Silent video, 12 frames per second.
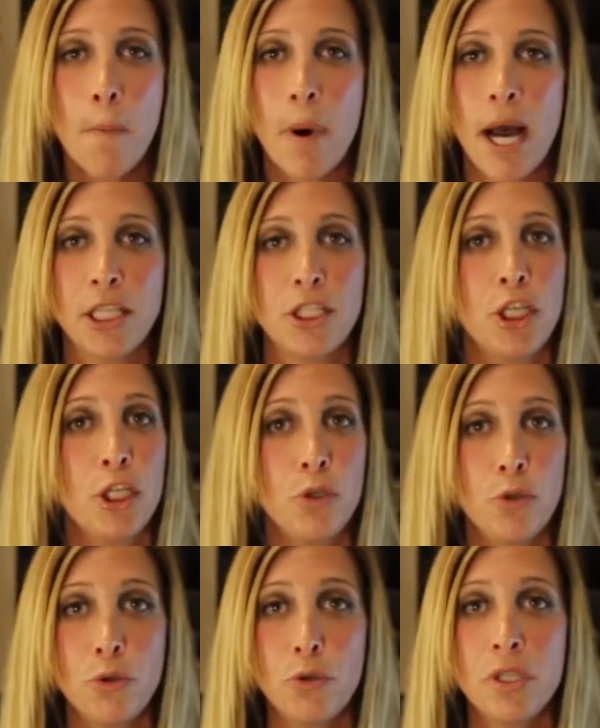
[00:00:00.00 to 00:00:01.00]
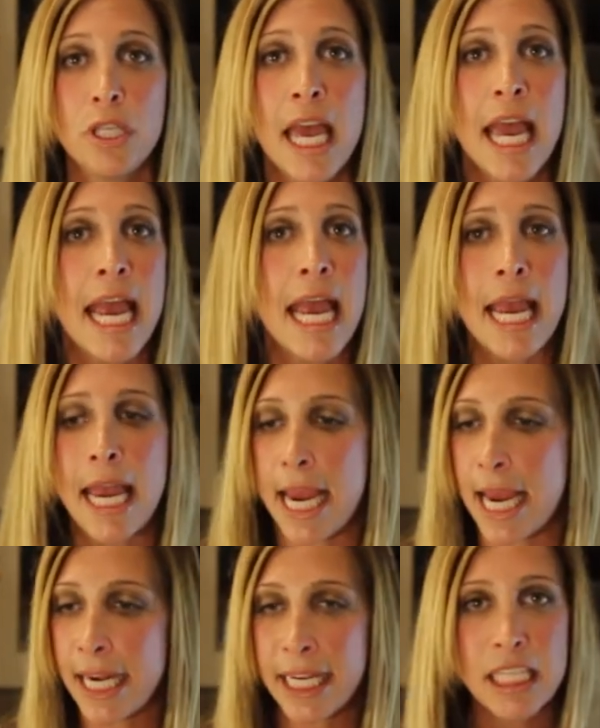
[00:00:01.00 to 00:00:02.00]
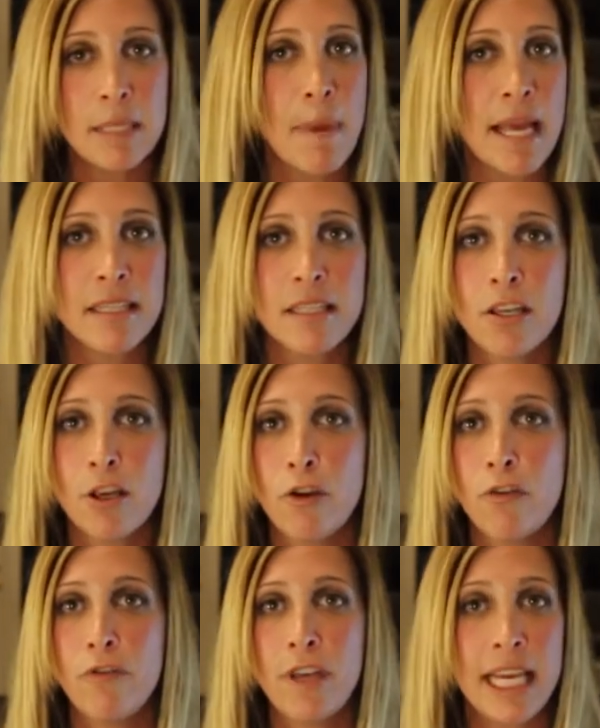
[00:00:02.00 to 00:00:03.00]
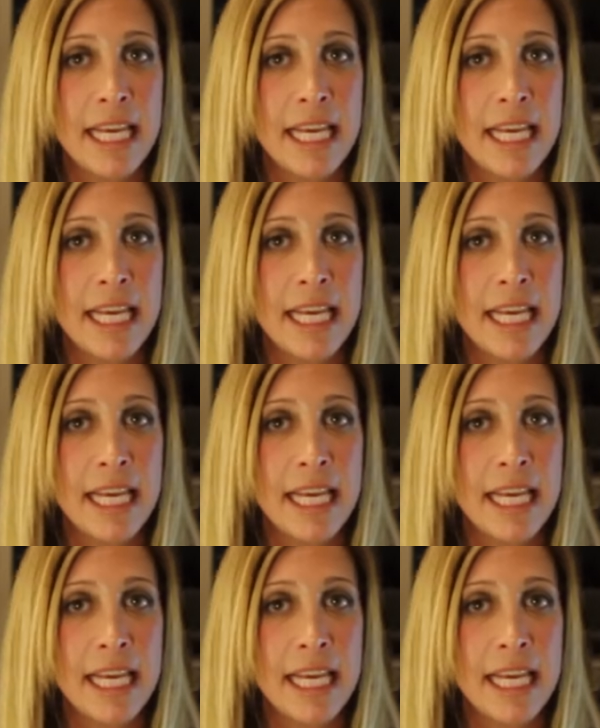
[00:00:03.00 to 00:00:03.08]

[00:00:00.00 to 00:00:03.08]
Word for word: But to use inexpensive,